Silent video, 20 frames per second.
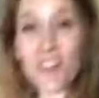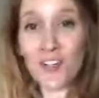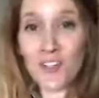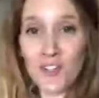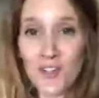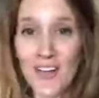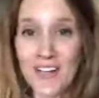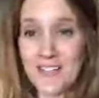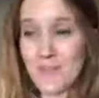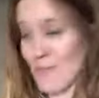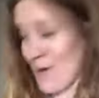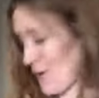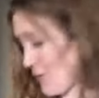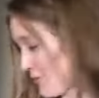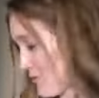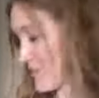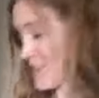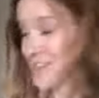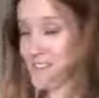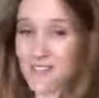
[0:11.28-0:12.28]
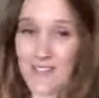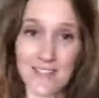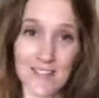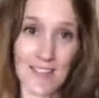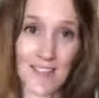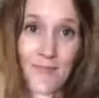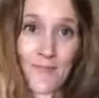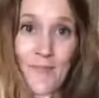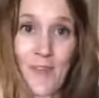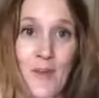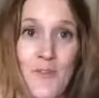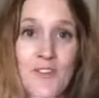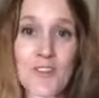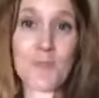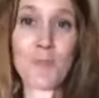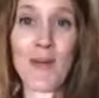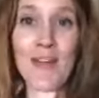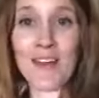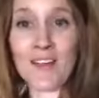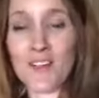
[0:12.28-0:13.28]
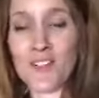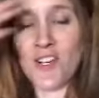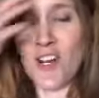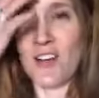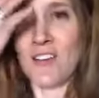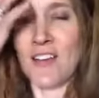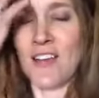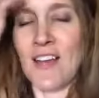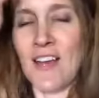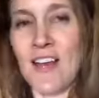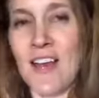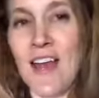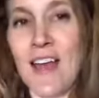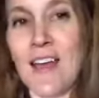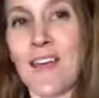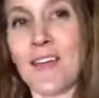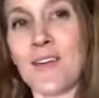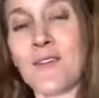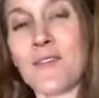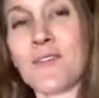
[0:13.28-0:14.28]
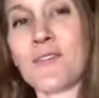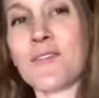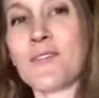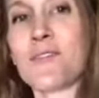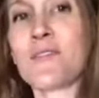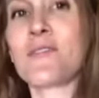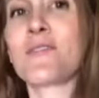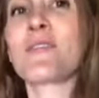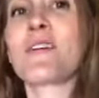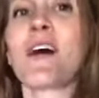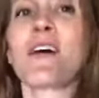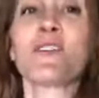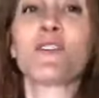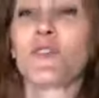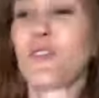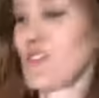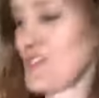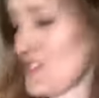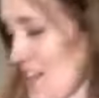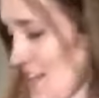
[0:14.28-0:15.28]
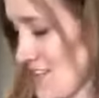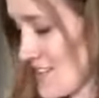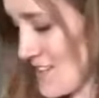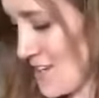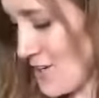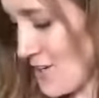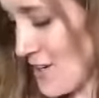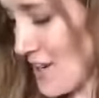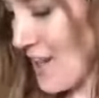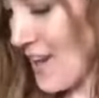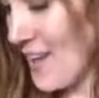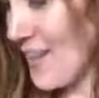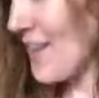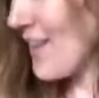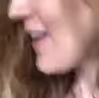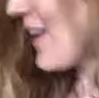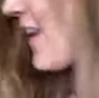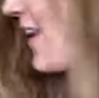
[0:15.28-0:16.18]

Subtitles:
to talk to you guys about flea season. I was just petting Charlotte and I got to her chest area,